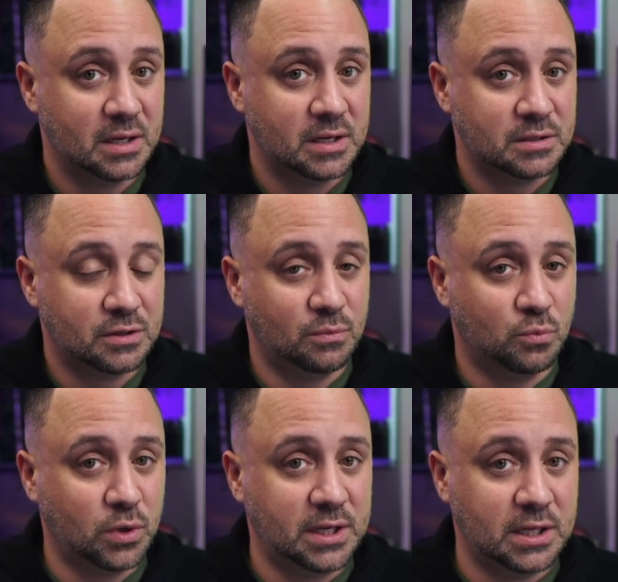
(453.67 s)
So
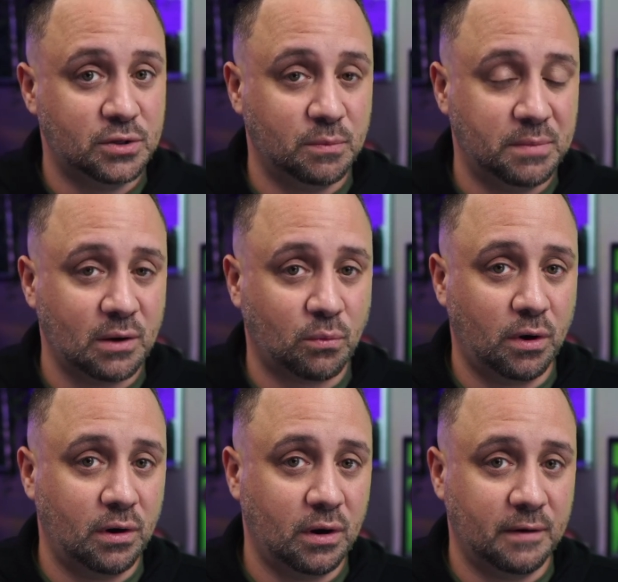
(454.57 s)
we need to be
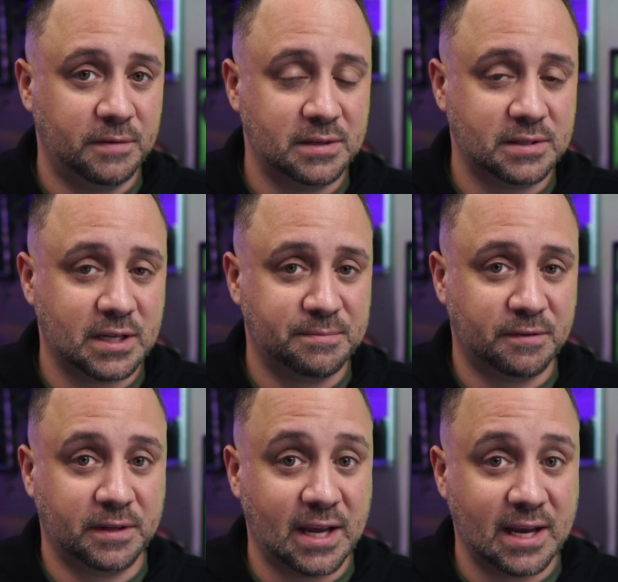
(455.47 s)
aware of these types
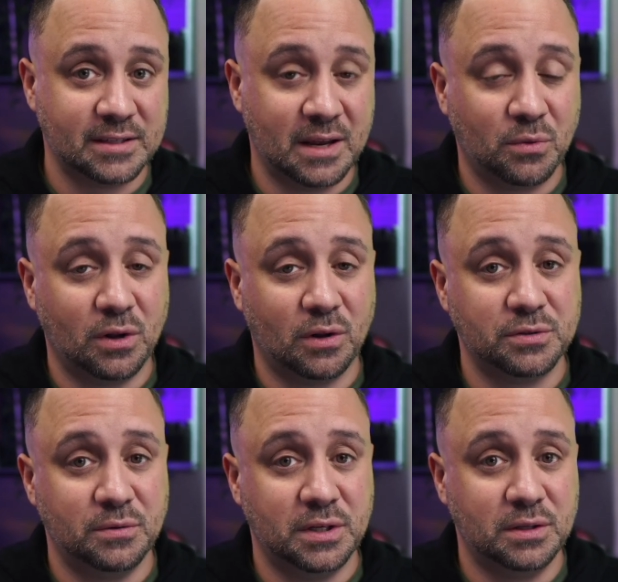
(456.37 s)
of attacks, and we
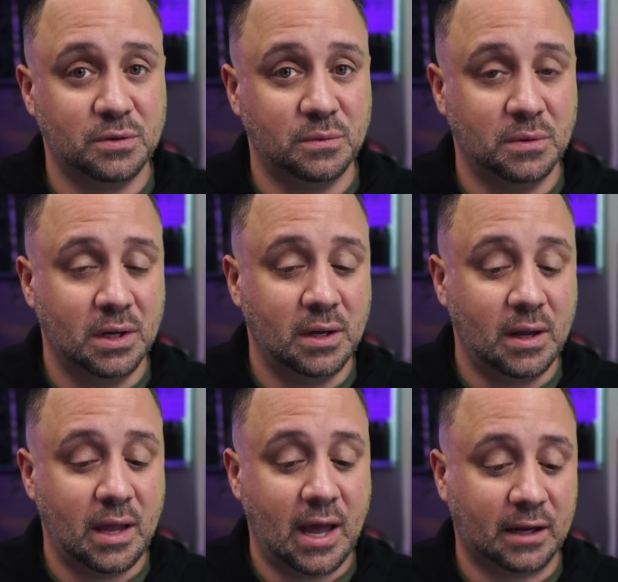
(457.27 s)
also need to
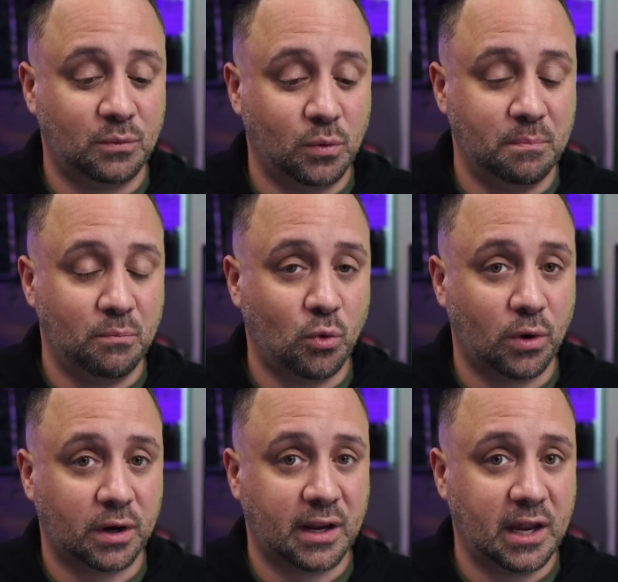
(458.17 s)
act with
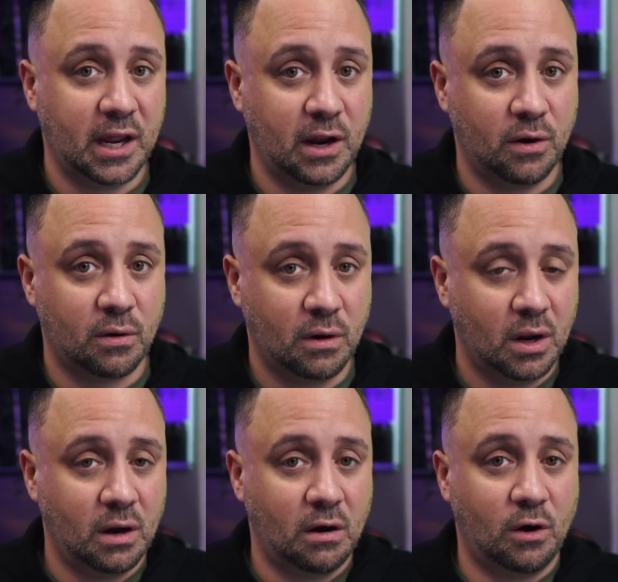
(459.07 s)
more care
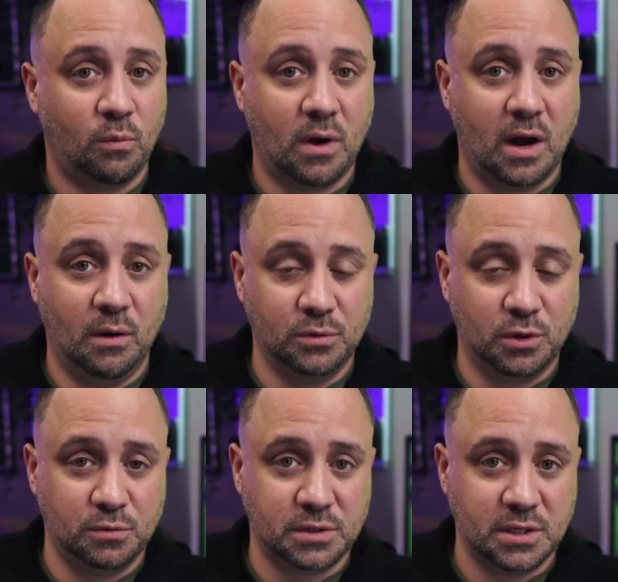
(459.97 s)
around
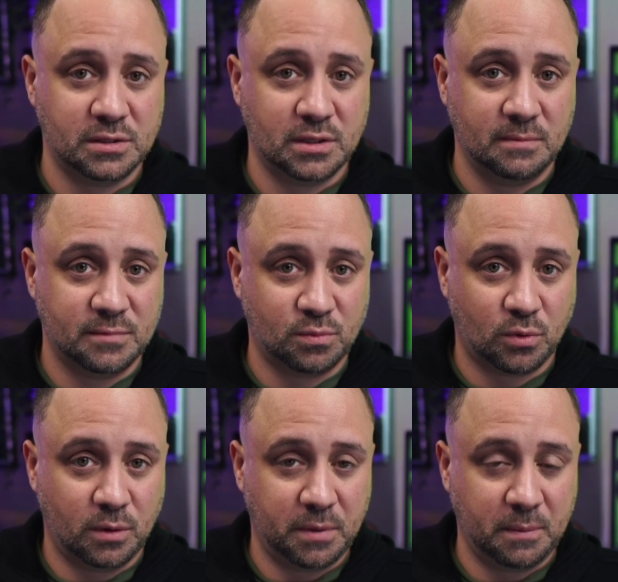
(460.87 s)
those systems
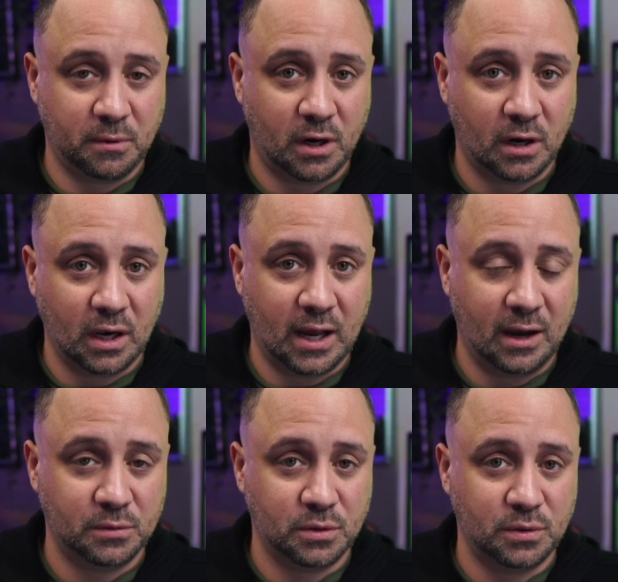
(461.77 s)
where people are
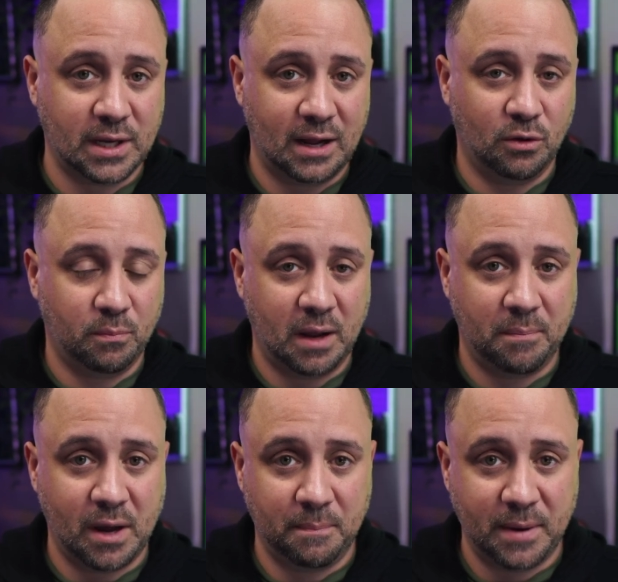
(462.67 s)
allowed to download
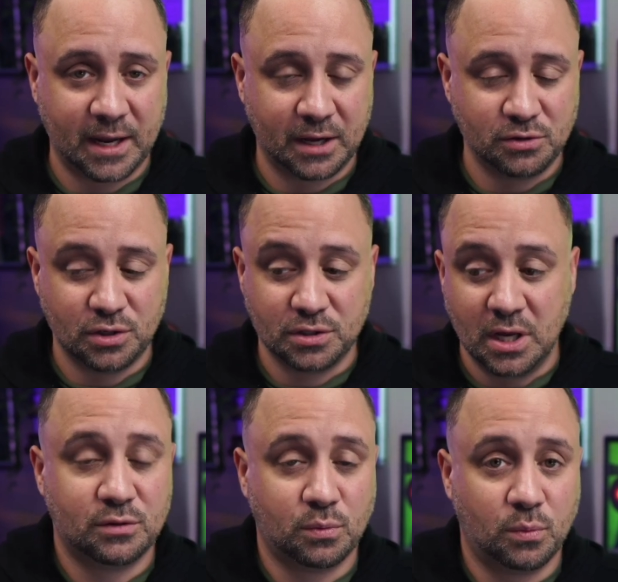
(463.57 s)
Pypi packages.
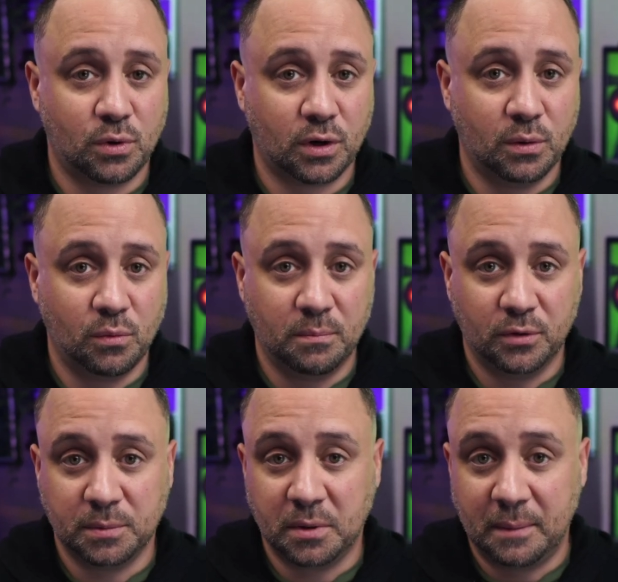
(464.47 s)
We're working with
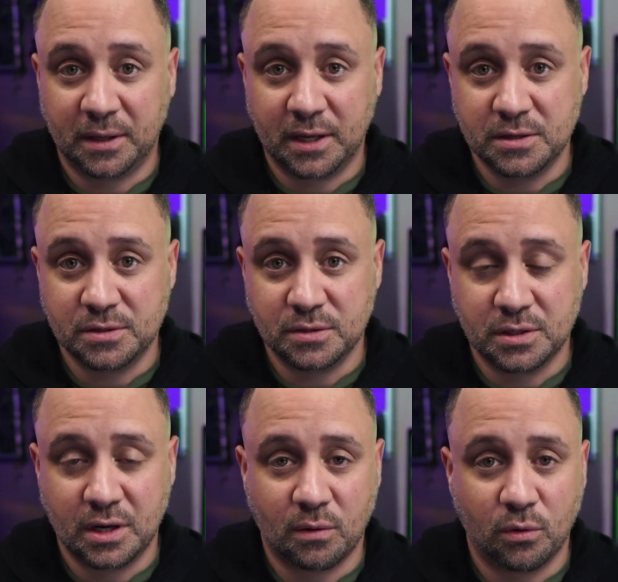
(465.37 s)
multiple
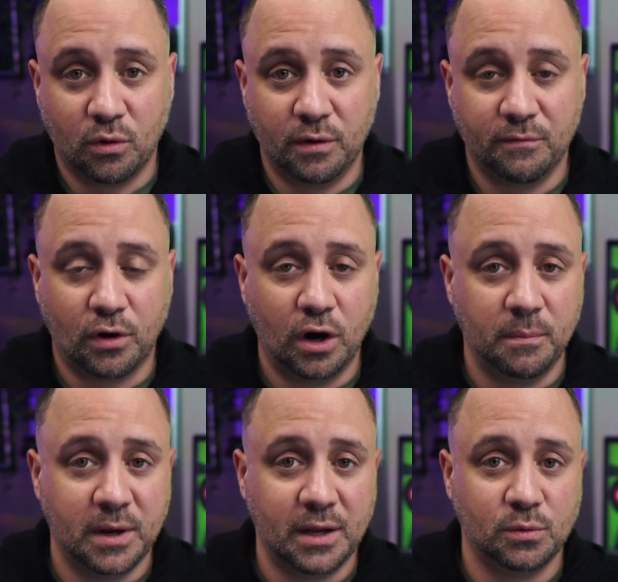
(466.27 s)
applications in our own
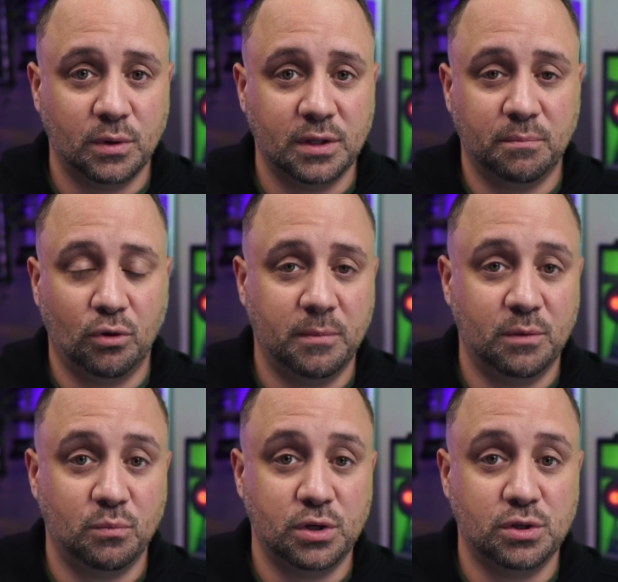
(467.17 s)
environment and doing
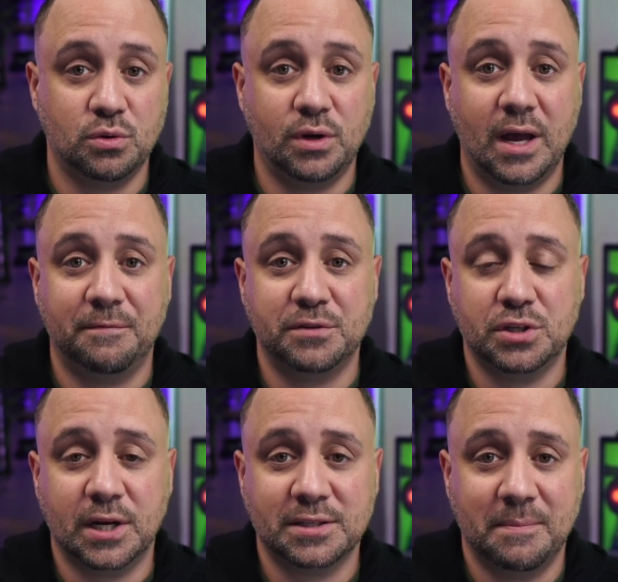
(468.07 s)
deployment. We should have
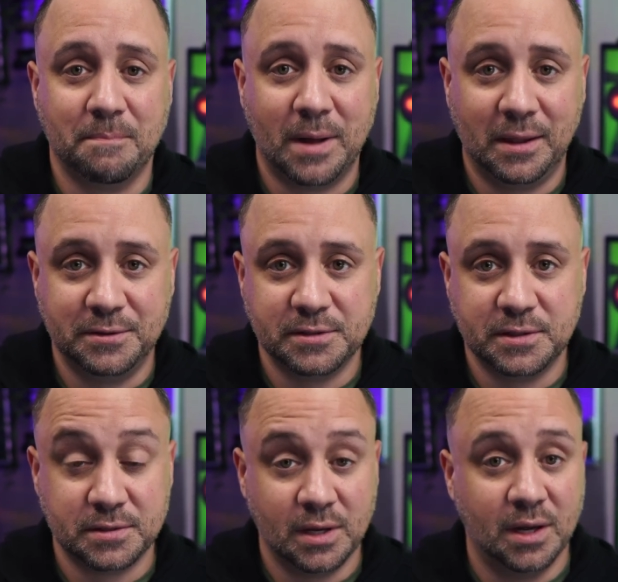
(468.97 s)
checks and
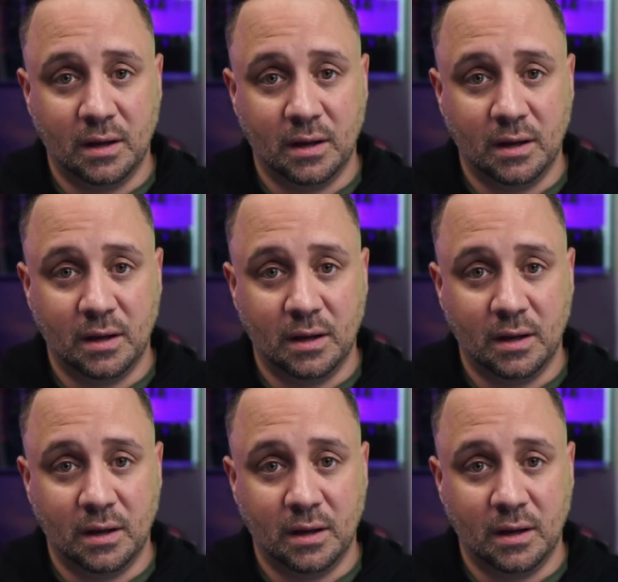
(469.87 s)
balances.